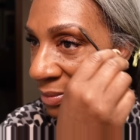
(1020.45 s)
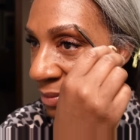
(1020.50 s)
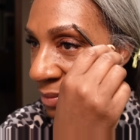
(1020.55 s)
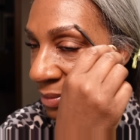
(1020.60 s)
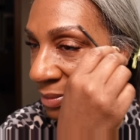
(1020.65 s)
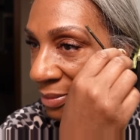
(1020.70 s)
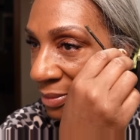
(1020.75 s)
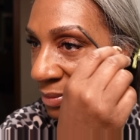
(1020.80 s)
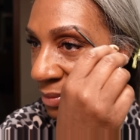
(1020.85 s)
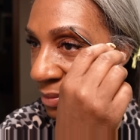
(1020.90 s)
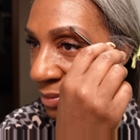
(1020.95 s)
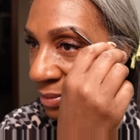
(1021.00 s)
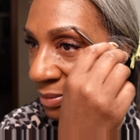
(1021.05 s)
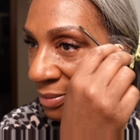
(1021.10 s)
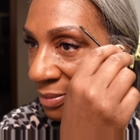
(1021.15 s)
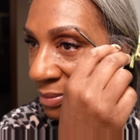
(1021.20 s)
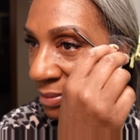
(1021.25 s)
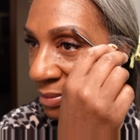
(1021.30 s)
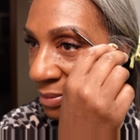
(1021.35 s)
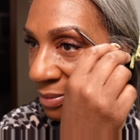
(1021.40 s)

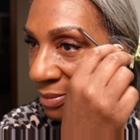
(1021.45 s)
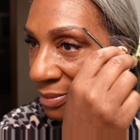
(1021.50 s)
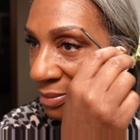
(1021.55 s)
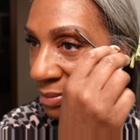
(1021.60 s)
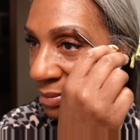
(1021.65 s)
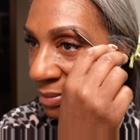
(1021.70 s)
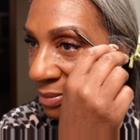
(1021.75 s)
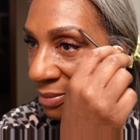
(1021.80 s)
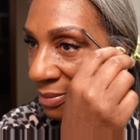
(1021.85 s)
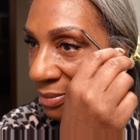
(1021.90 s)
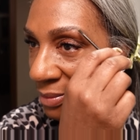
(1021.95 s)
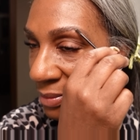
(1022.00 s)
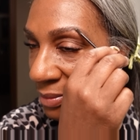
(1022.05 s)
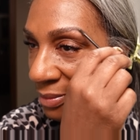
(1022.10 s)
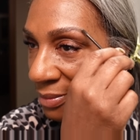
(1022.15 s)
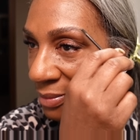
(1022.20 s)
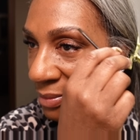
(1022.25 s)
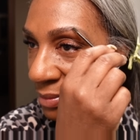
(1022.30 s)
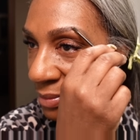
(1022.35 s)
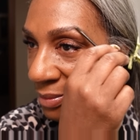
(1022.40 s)

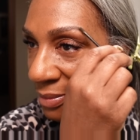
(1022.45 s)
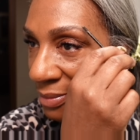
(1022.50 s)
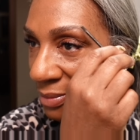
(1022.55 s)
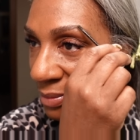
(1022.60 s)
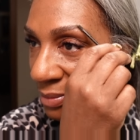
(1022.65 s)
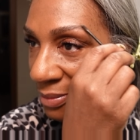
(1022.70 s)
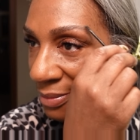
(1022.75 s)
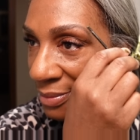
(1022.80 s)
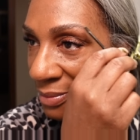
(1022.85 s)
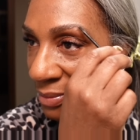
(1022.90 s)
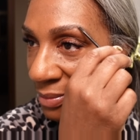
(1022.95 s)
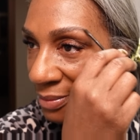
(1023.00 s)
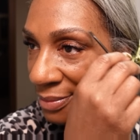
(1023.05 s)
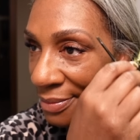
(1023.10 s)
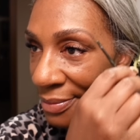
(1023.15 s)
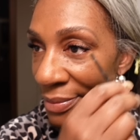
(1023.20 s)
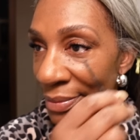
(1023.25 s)
Nothing is said.